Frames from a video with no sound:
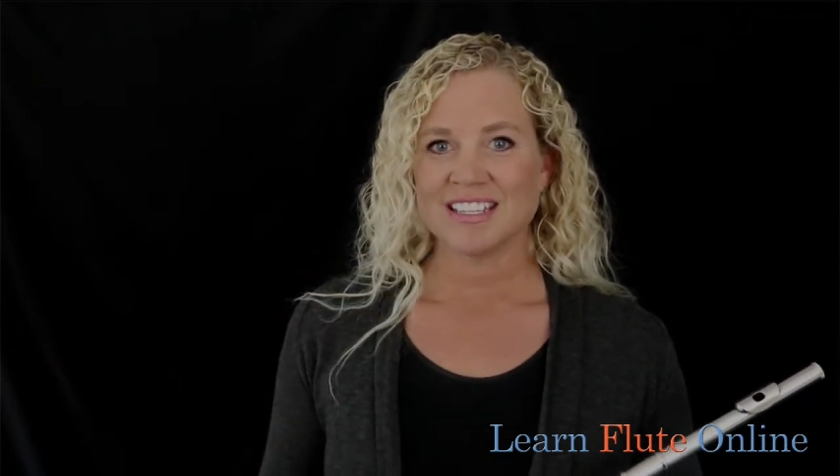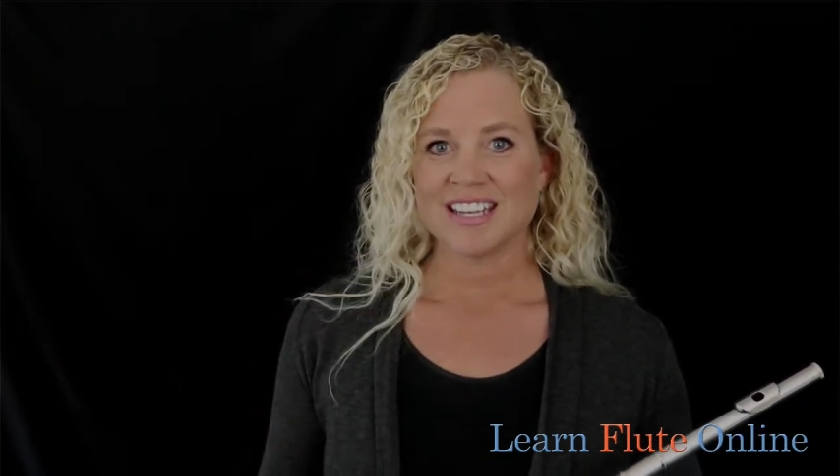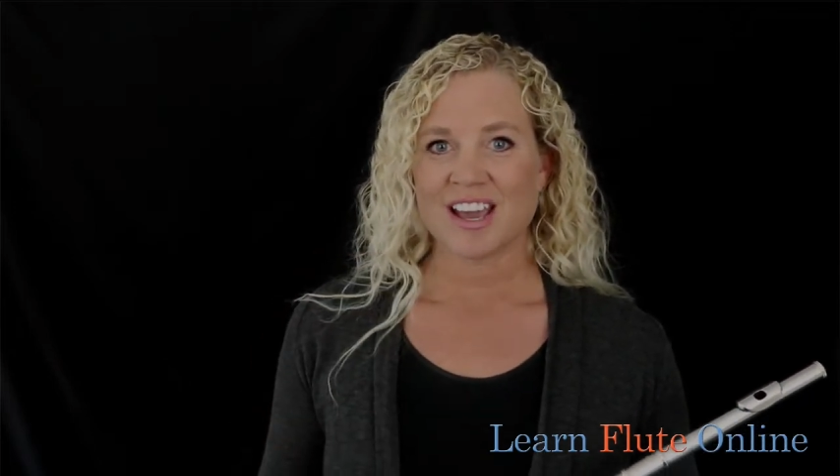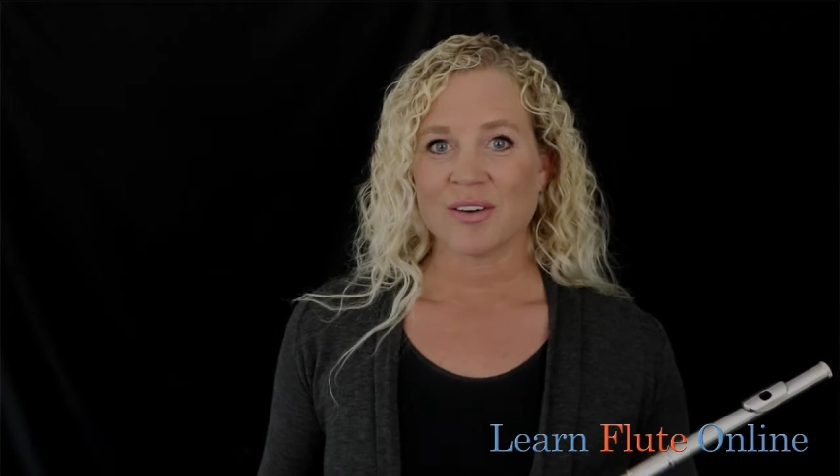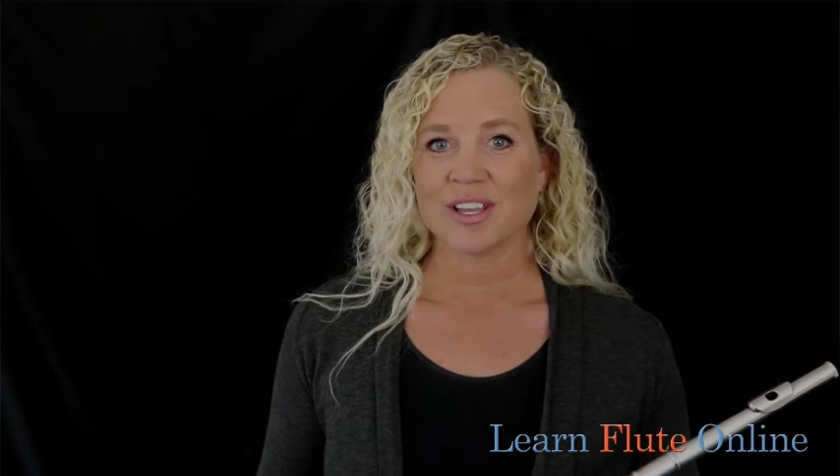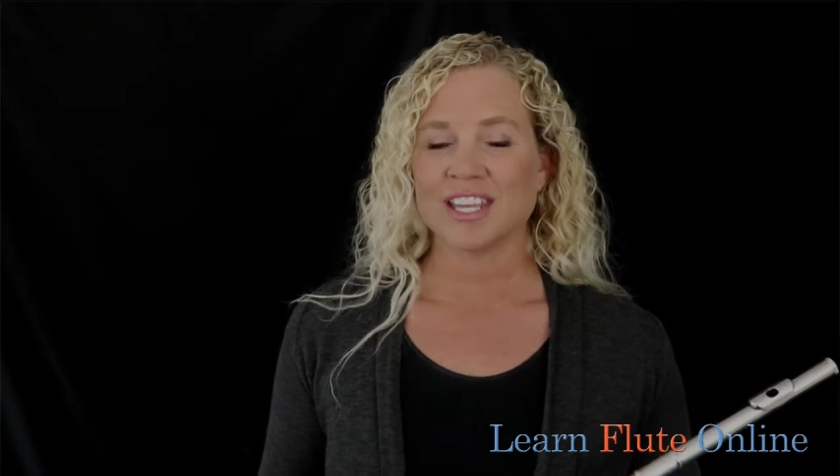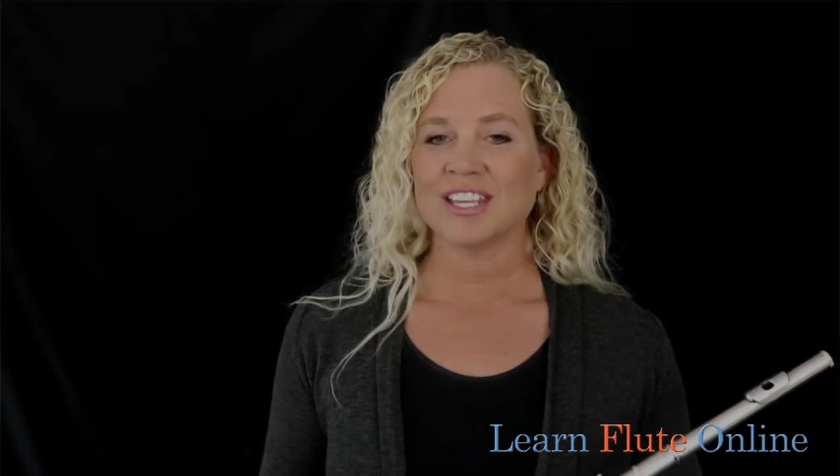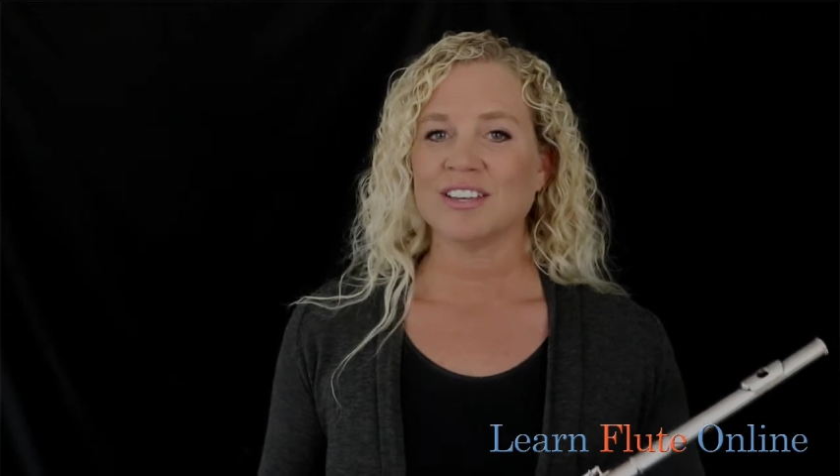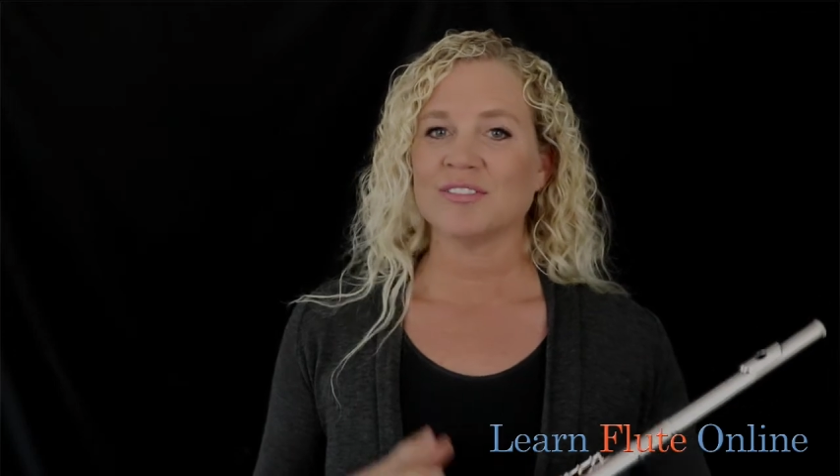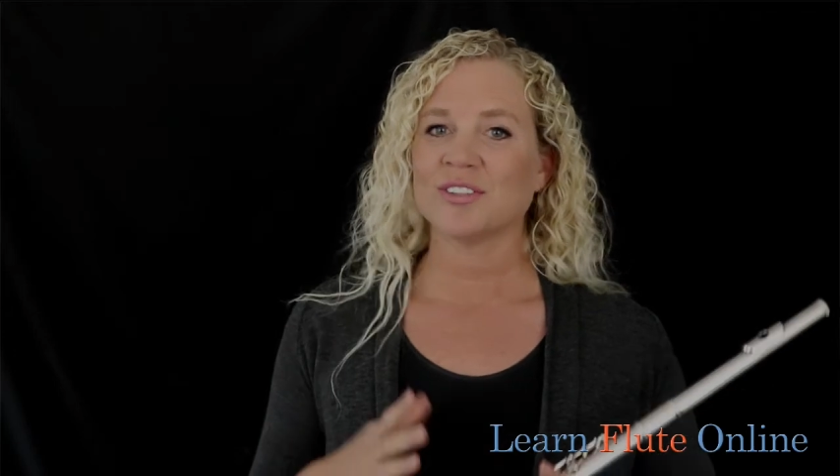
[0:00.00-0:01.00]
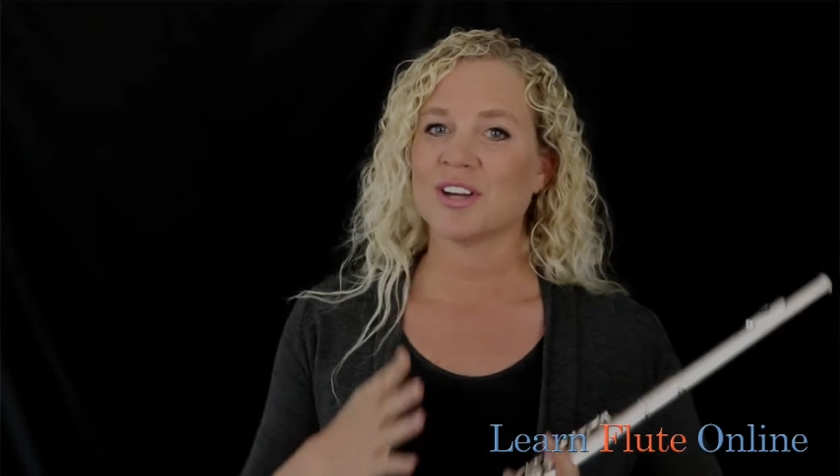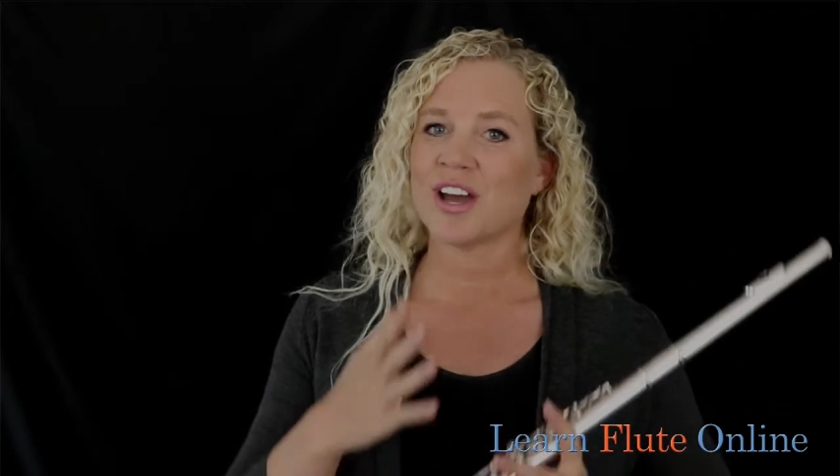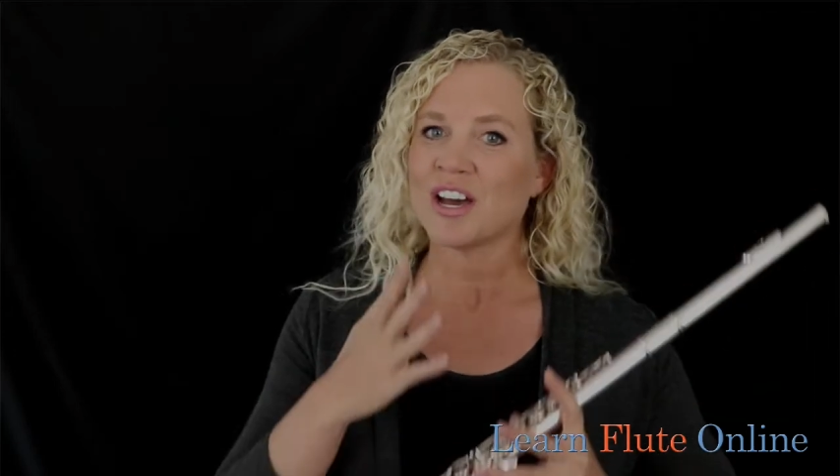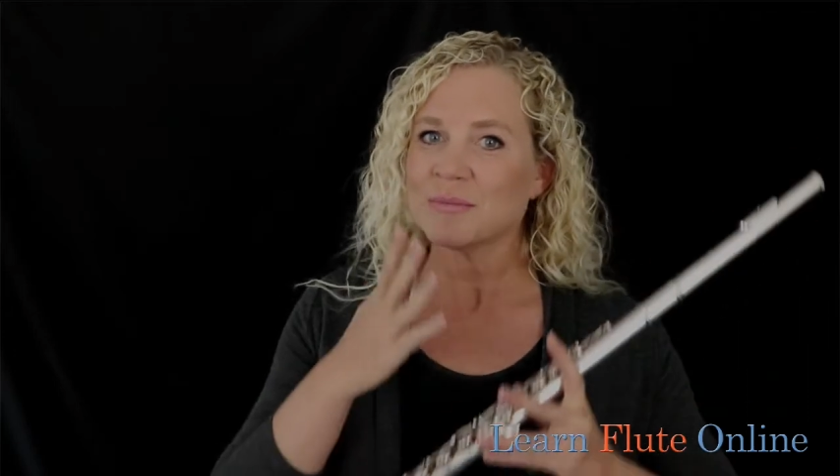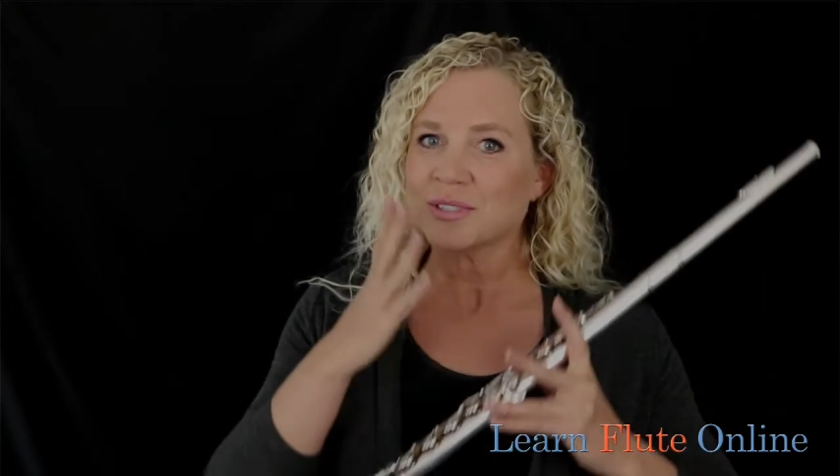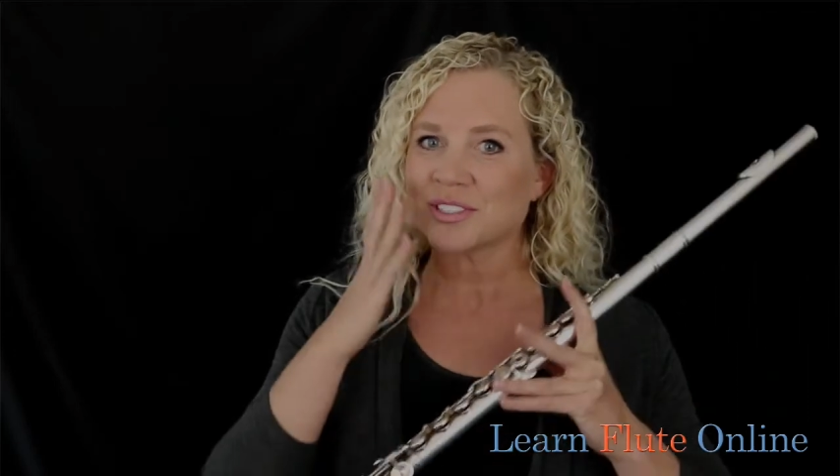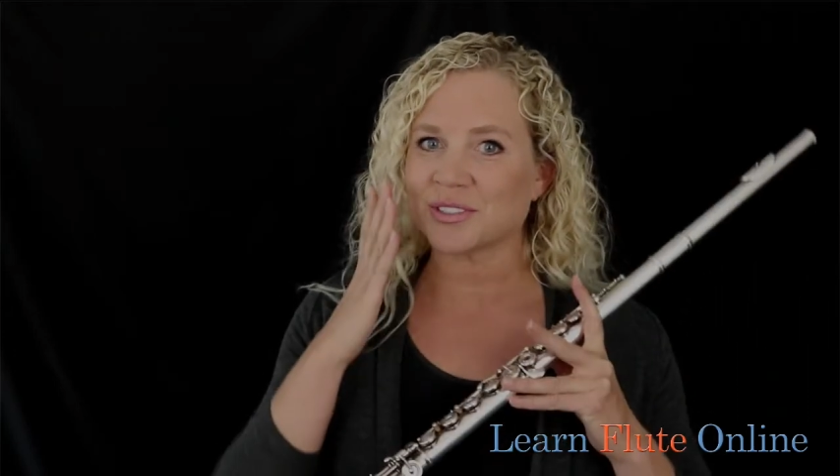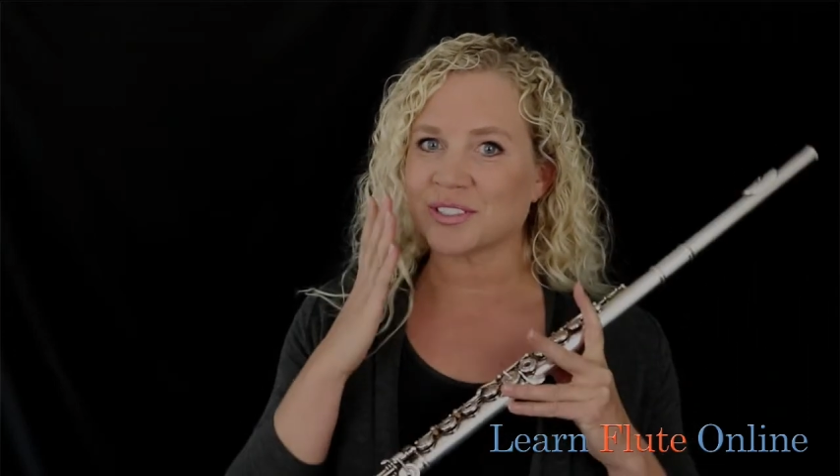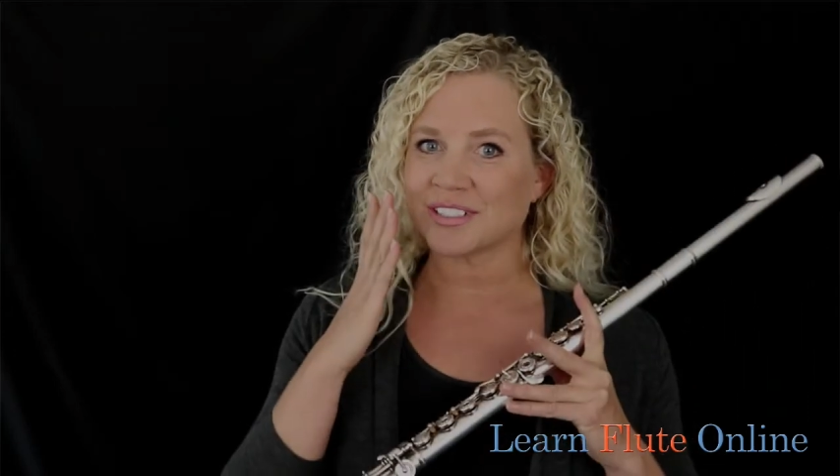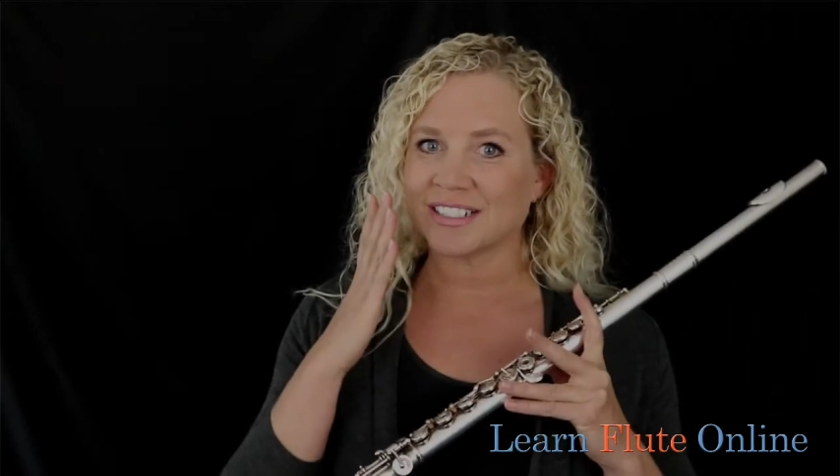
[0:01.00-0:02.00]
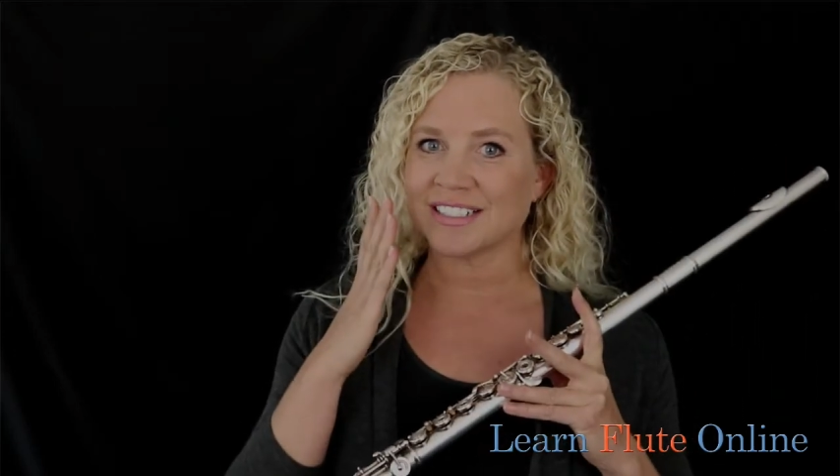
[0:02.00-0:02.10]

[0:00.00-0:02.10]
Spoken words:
Now, if your embouchure